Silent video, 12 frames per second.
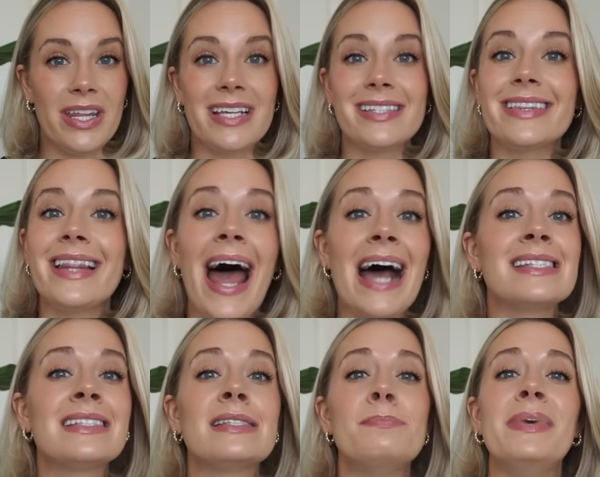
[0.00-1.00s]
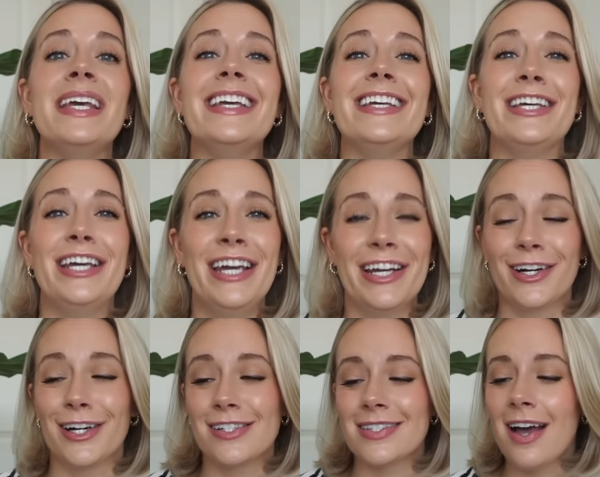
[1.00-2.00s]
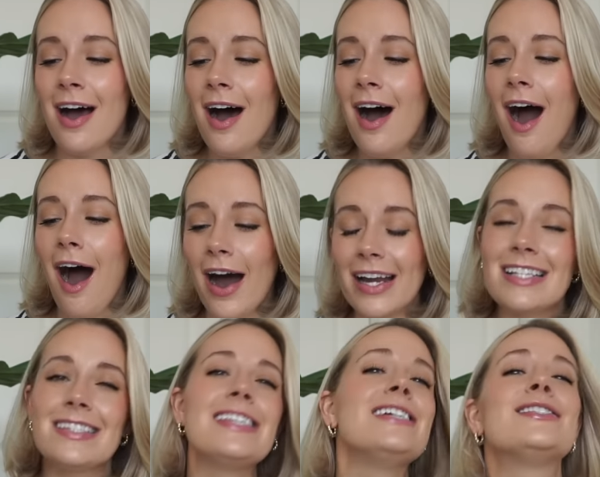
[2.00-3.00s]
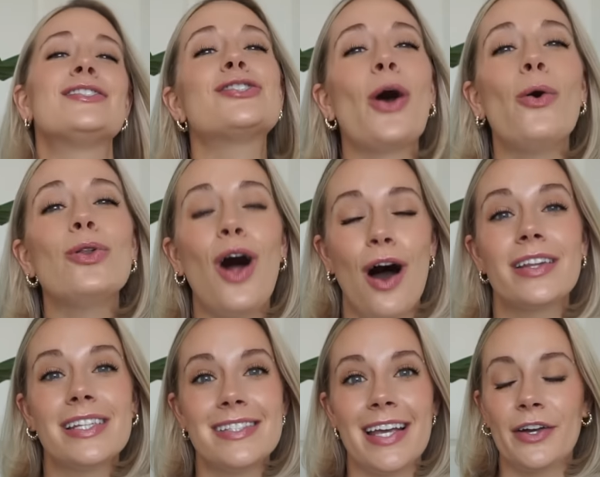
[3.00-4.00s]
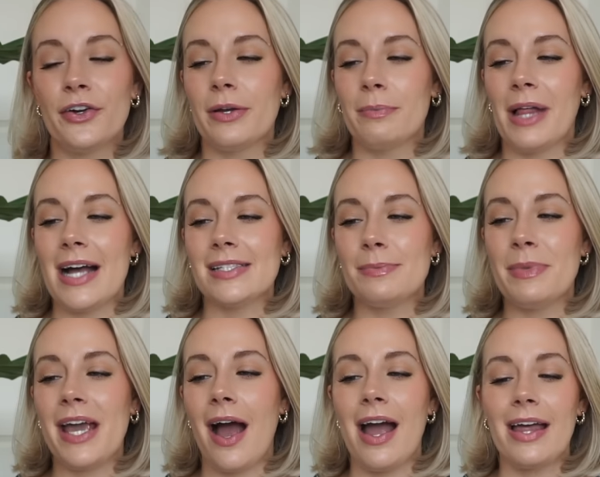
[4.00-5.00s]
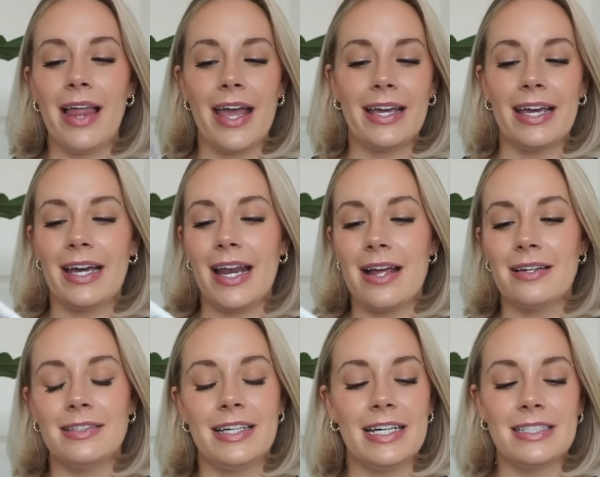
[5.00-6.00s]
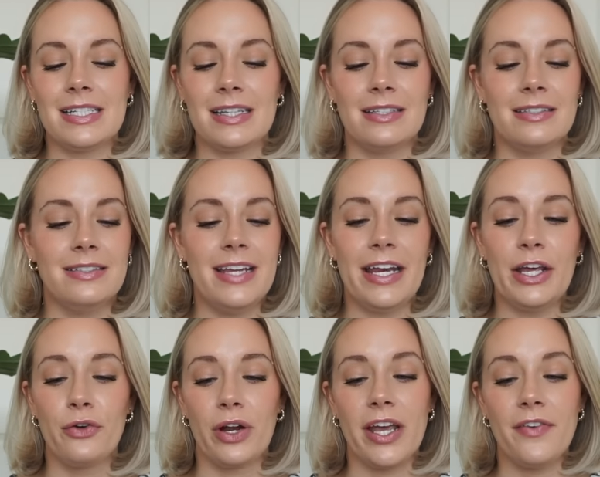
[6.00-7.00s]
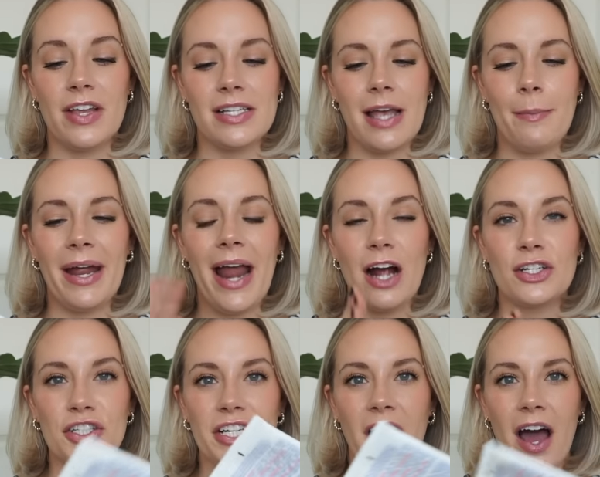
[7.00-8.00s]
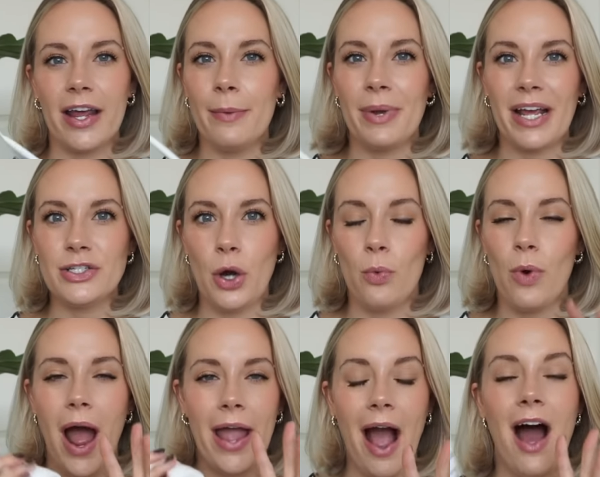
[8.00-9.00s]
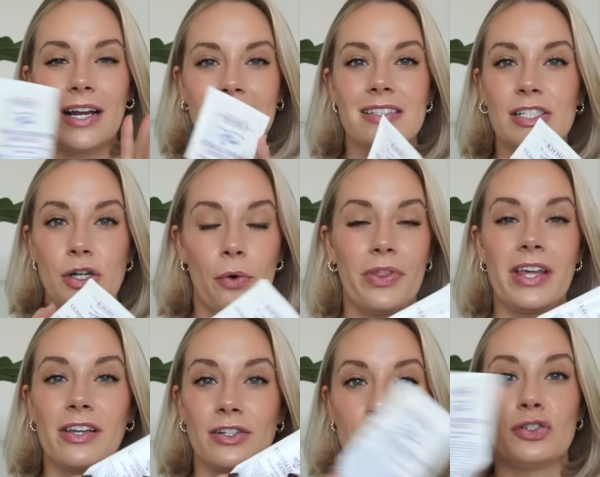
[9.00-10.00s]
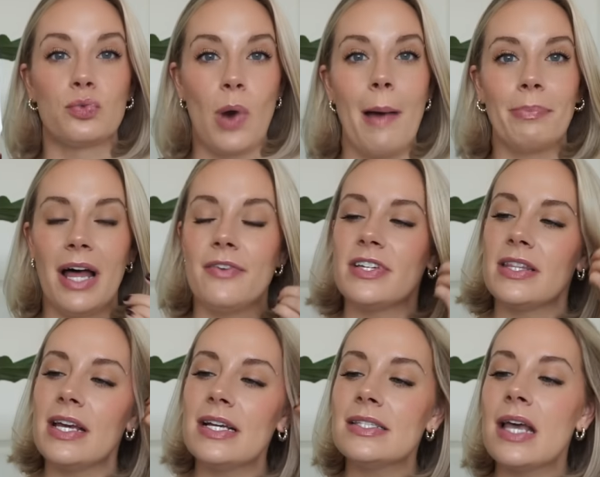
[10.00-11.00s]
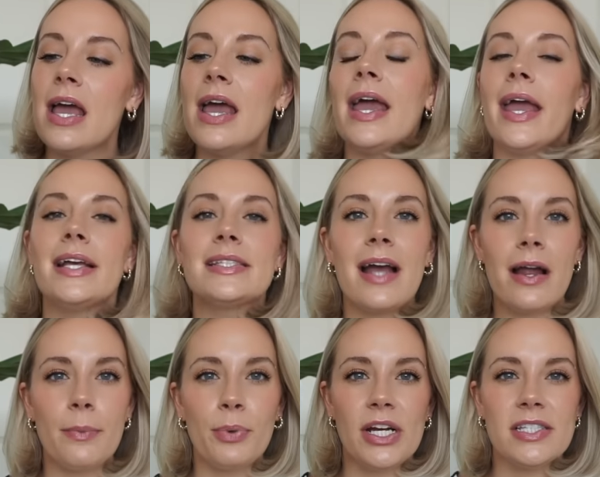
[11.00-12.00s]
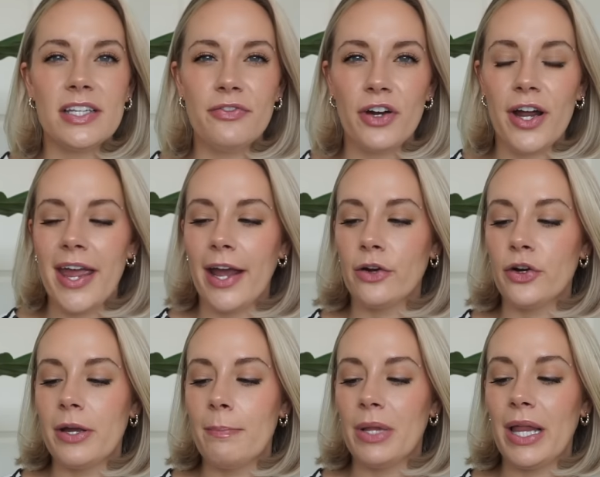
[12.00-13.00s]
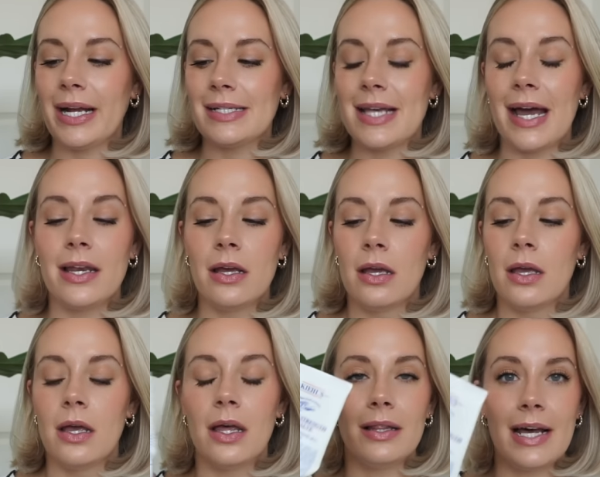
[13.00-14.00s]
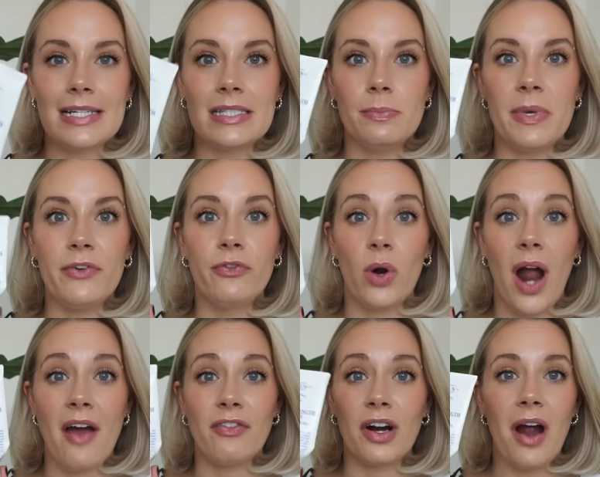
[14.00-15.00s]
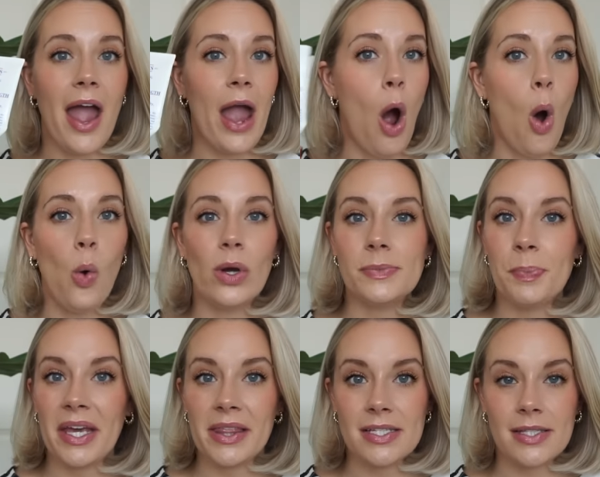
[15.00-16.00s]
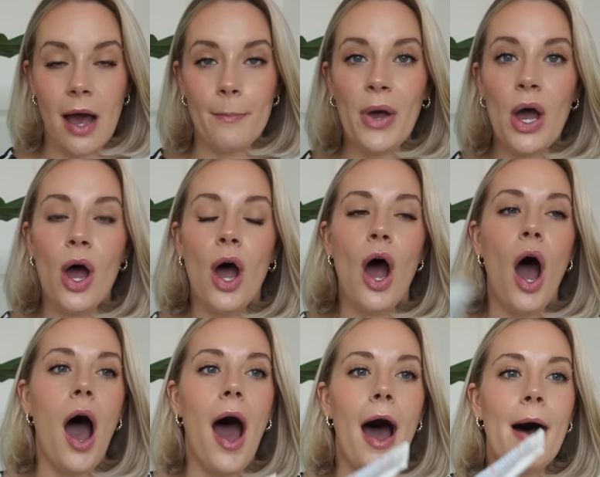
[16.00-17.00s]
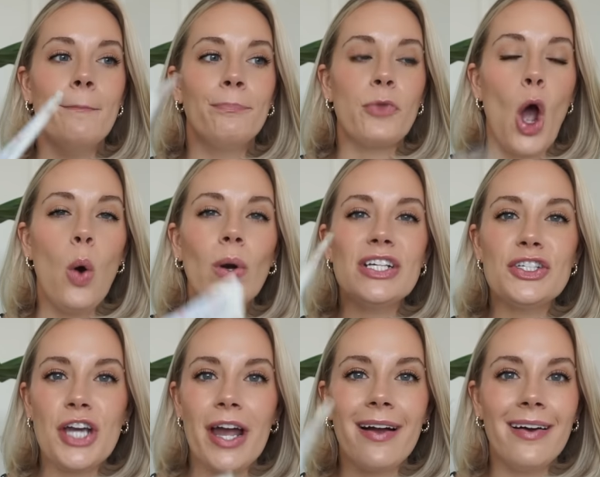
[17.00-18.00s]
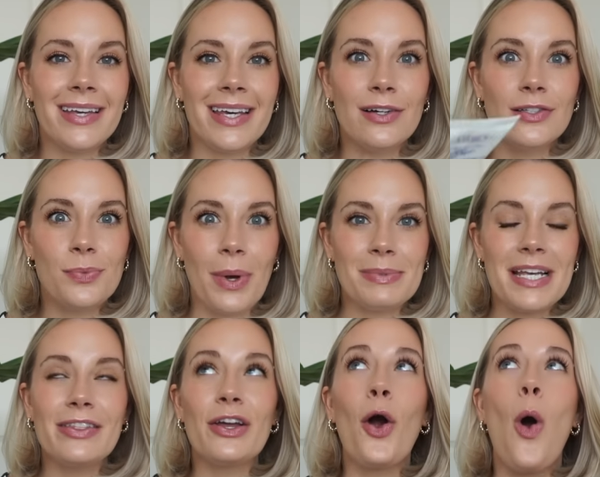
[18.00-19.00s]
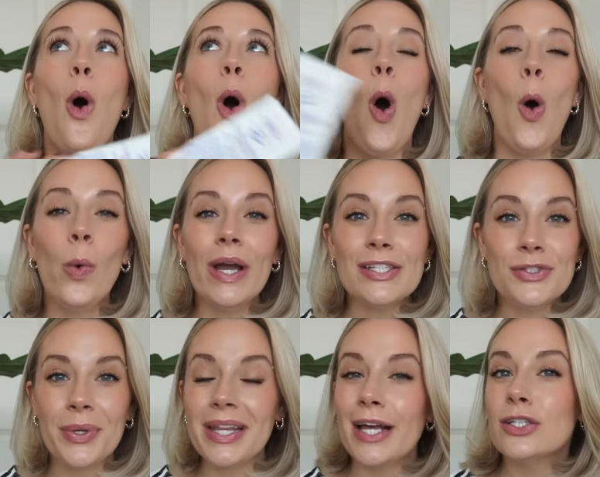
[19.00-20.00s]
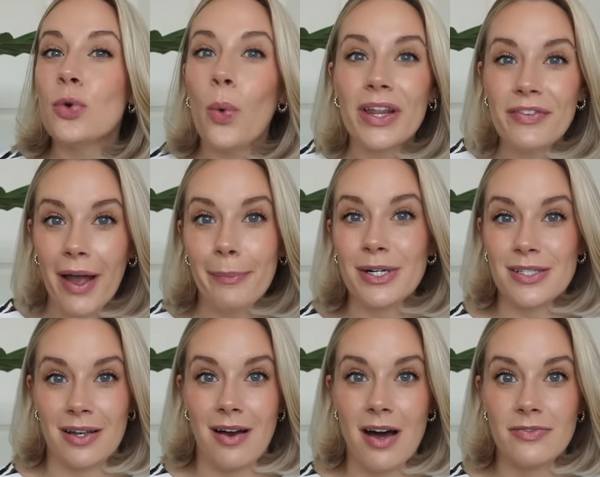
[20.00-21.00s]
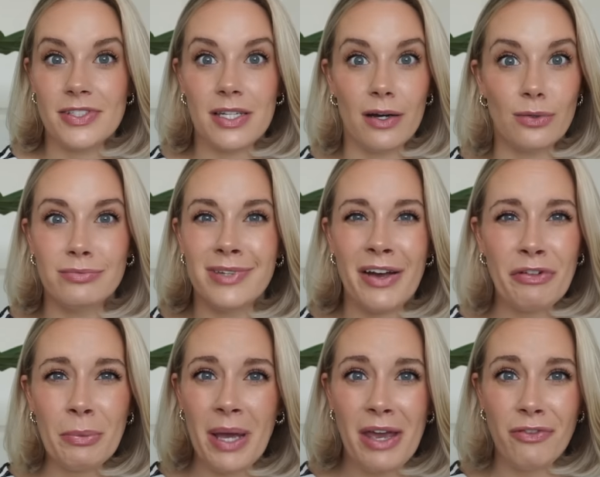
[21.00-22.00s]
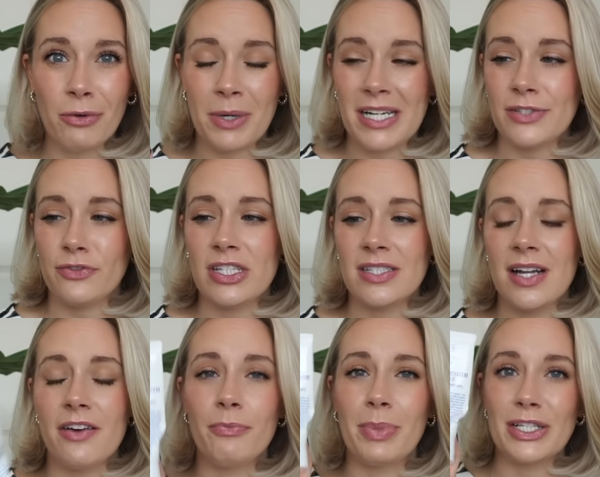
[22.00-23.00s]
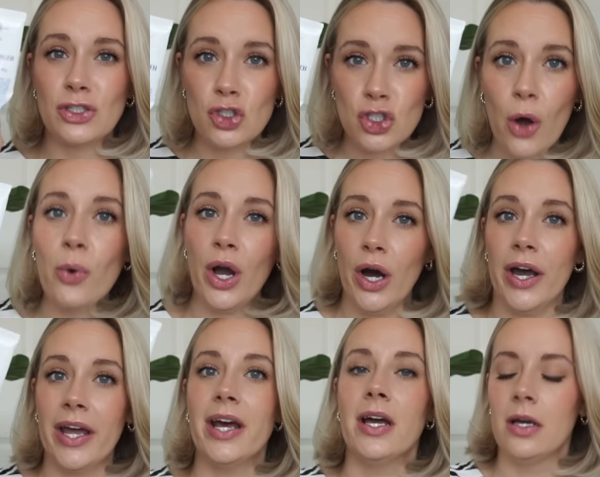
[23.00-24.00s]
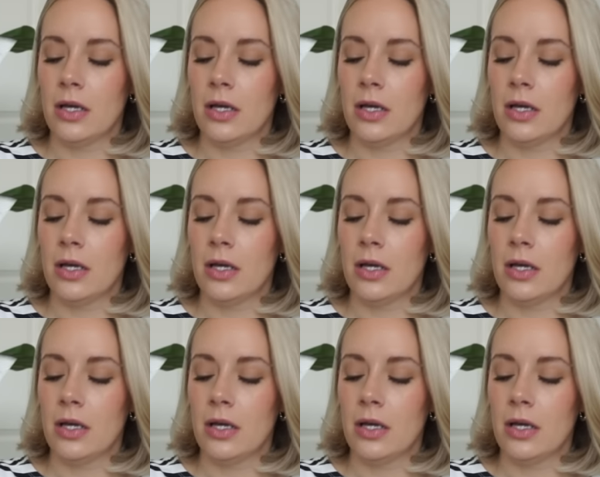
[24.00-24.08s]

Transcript: This lasts me years. Honestly, so long this hand cream lasts me, I like get get to the nitty gritty of this. I might actually cut it, but I don't, I honestly don't think there's a drop left in this. It's kind of pricey for a hand cream, but like I said, lasts me forever. I always pick this up. Um, always check on Kiehl's website. They're always doing like 25% off. So never pay full price for this stuff, but it's so good.